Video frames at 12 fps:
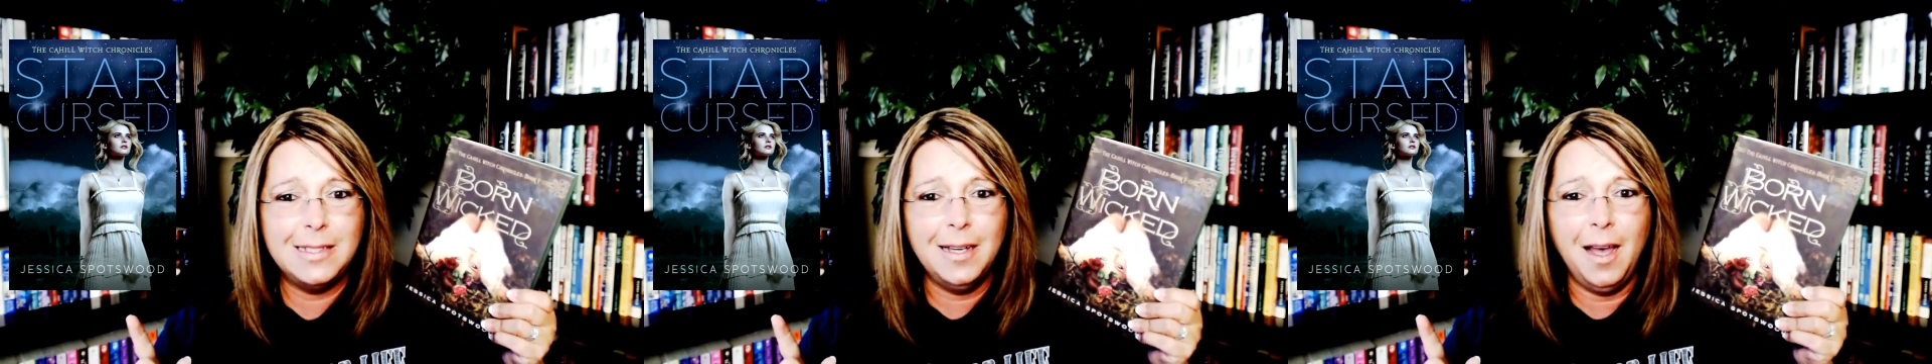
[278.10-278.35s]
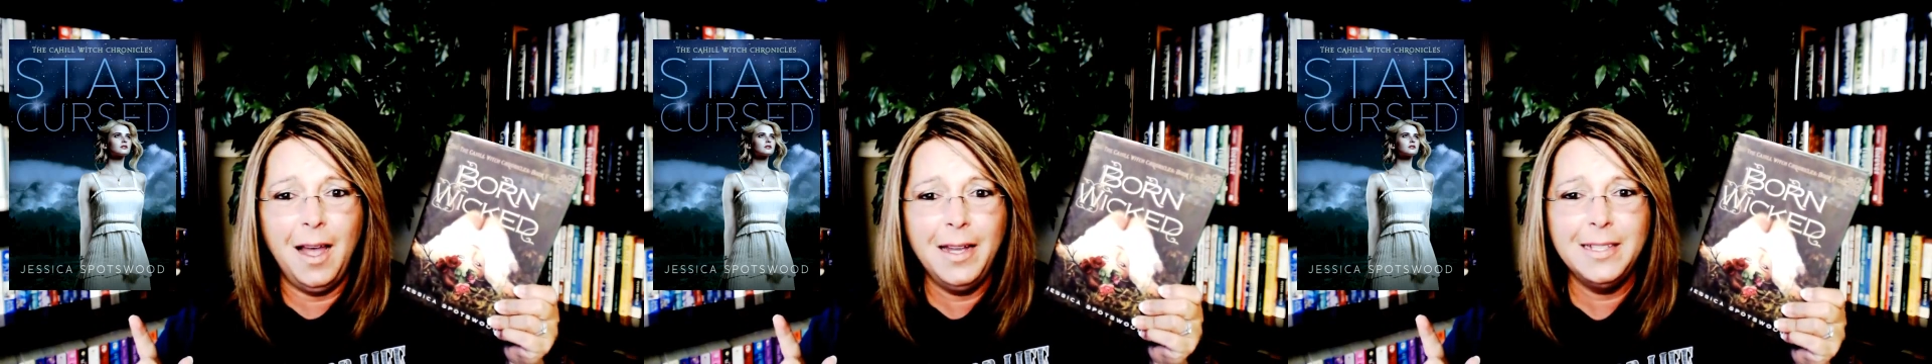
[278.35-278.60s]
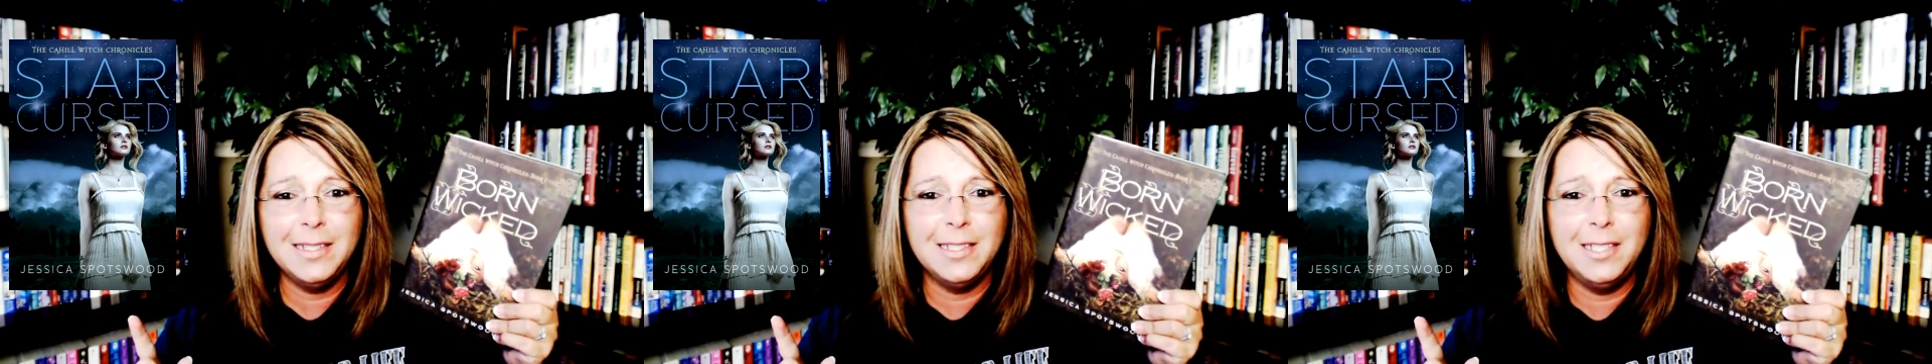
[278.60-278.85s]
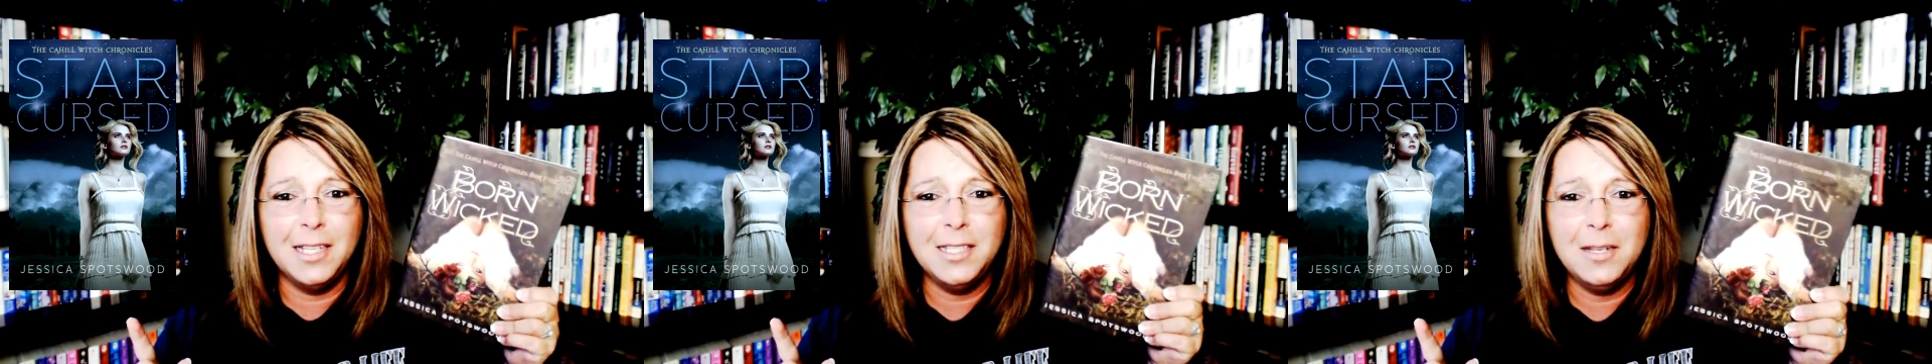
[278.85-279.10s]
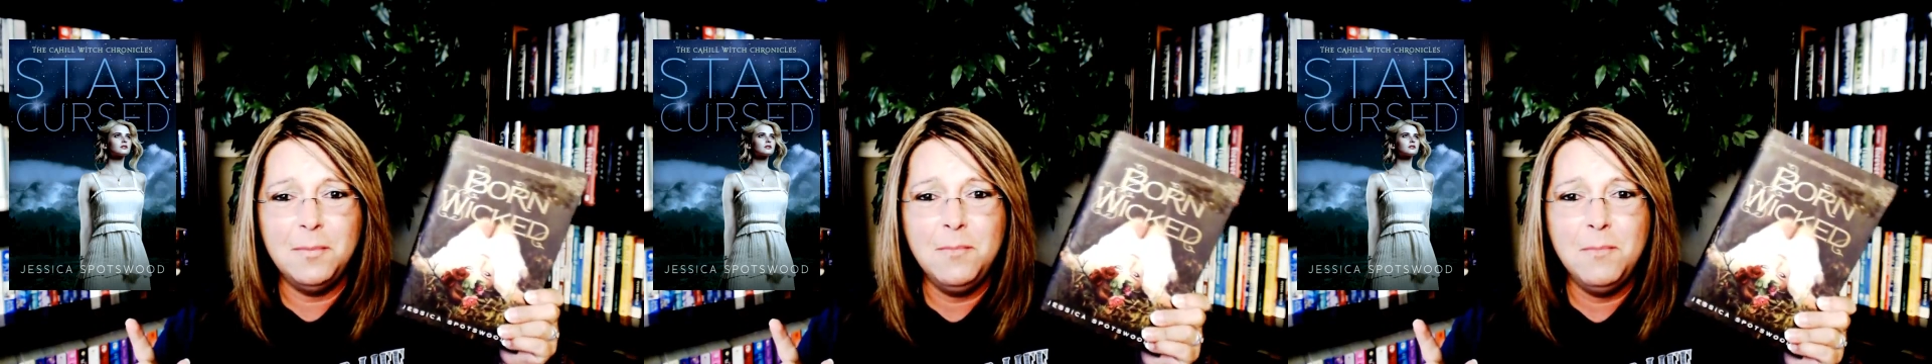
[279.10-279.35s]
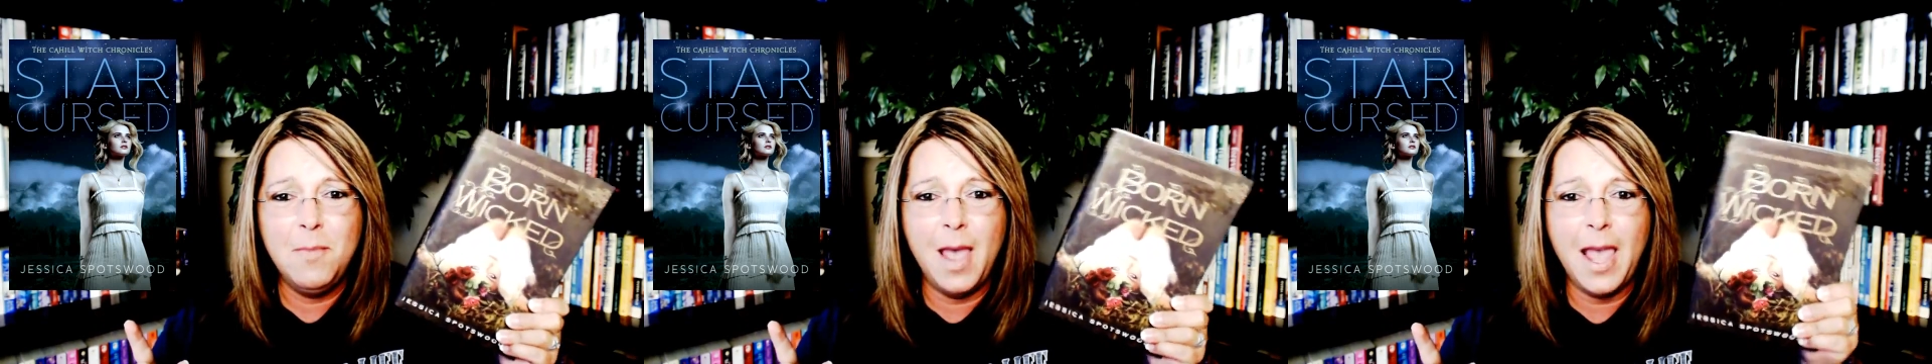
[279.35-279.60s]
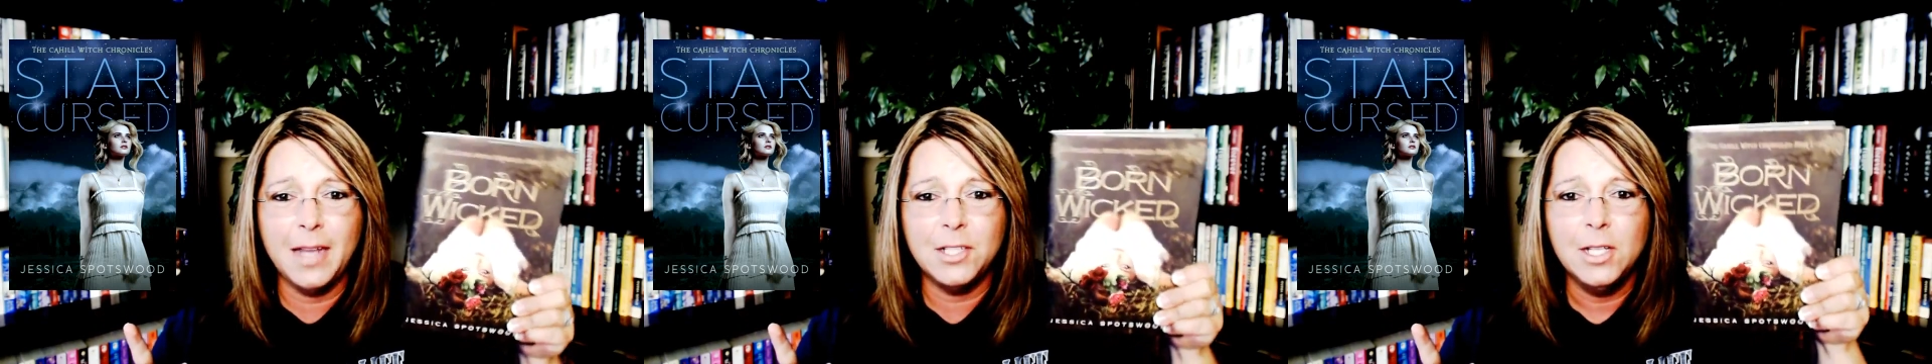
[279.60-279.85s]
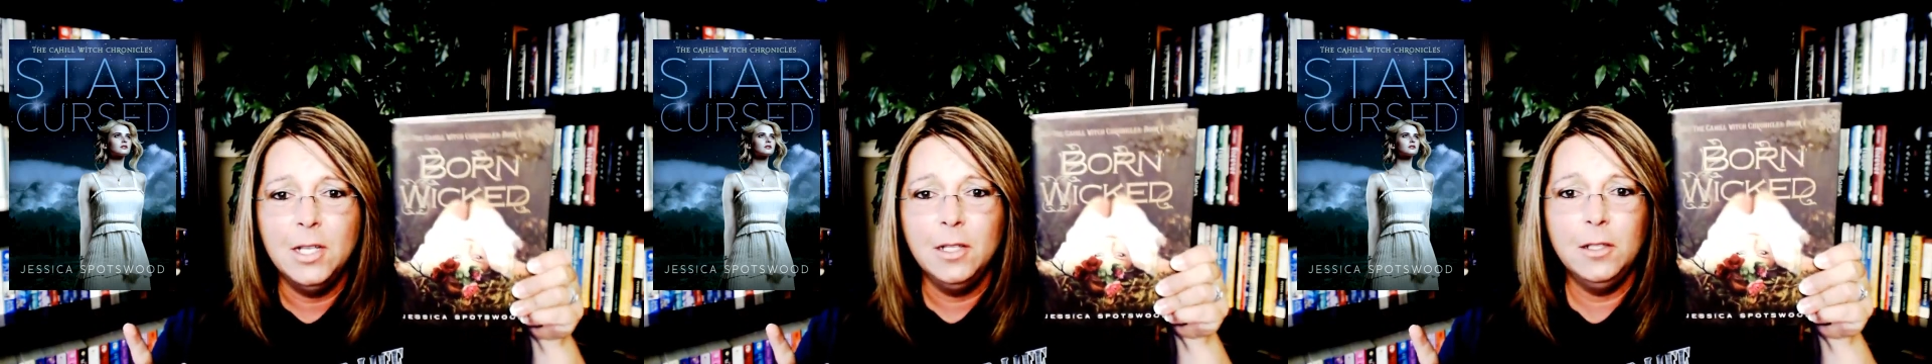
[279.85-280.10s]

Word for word: God, it doesn't match.